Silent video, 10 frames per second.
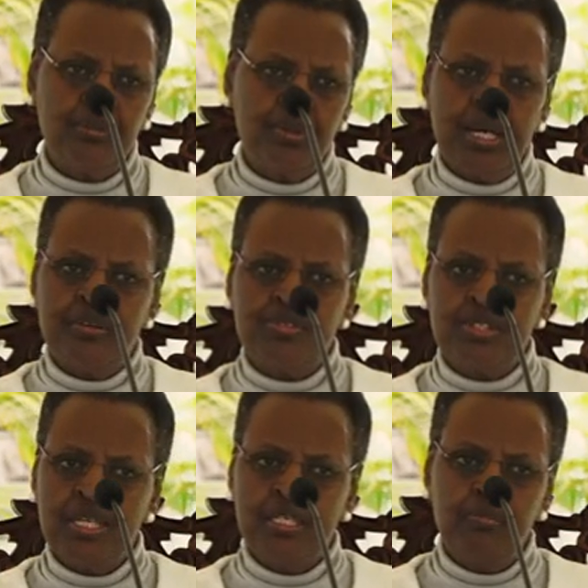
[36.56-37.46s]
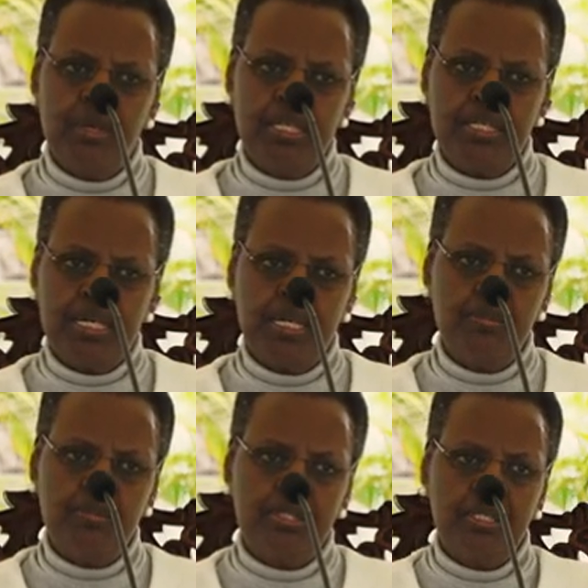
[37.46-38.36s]
we have said many
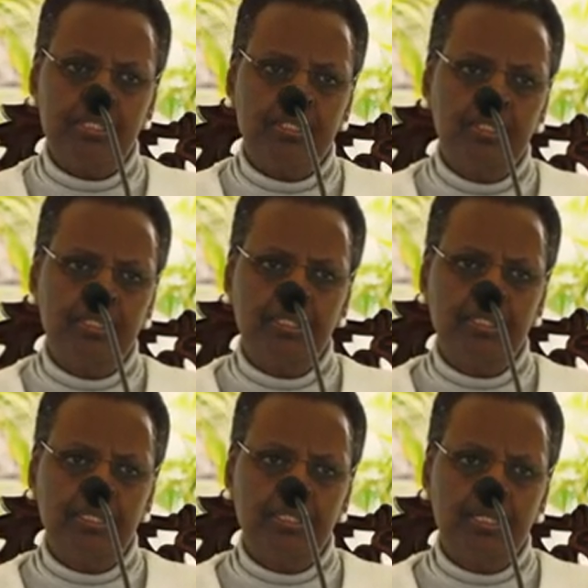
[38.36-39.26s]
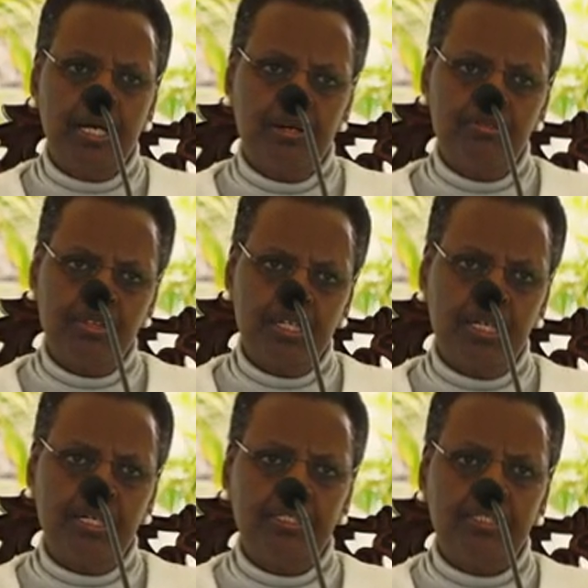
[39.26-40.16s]
times.
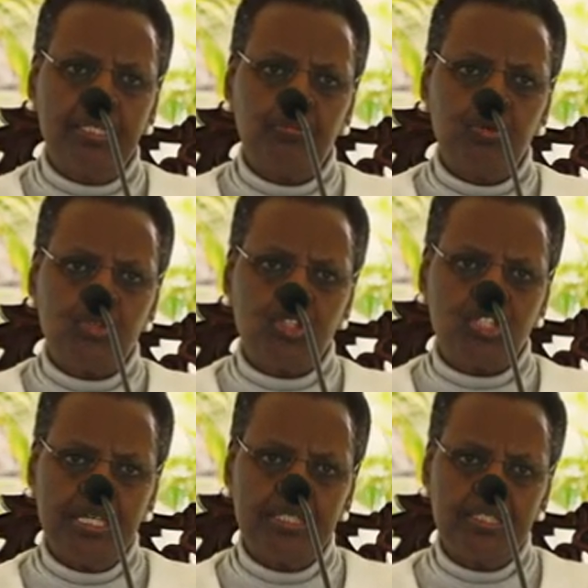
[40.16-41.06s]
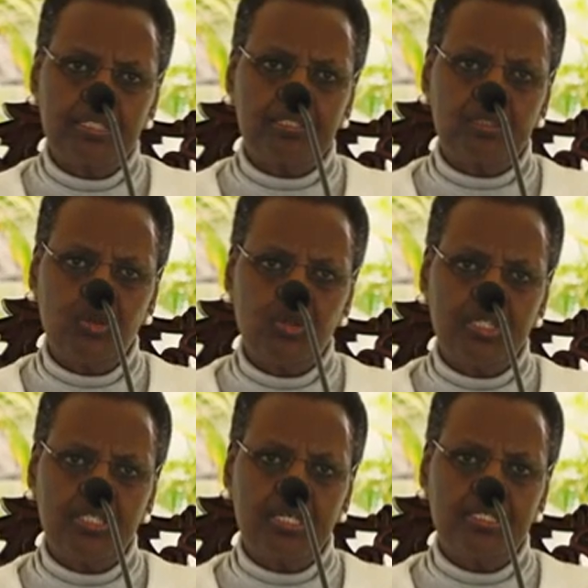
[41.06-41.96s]
Africa, the most churched
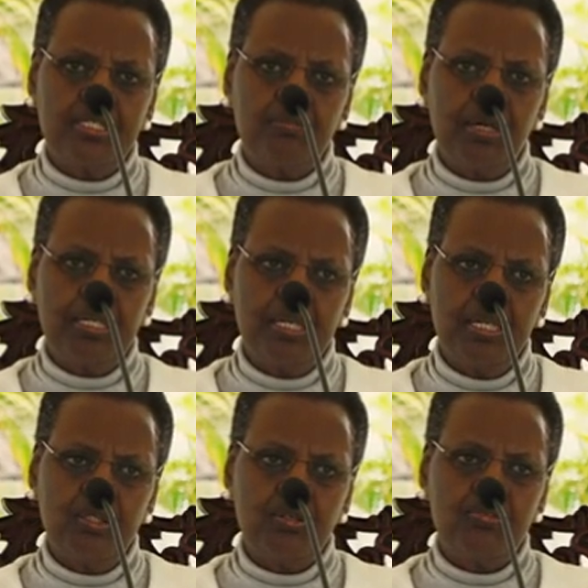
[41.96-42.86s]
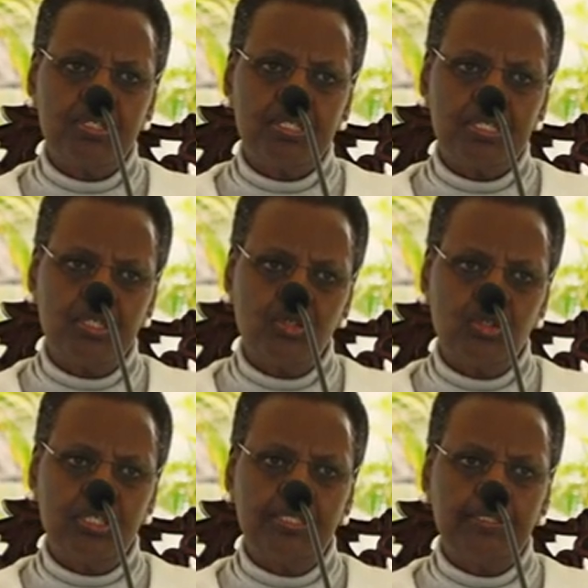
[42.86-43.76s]
continent by end of this
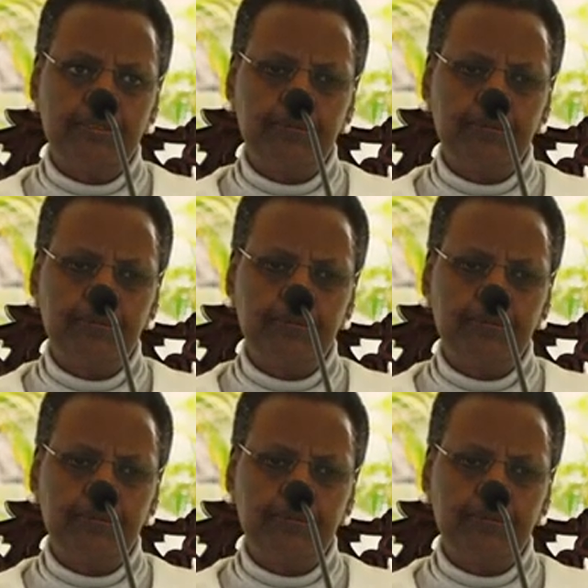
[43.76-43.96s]
century.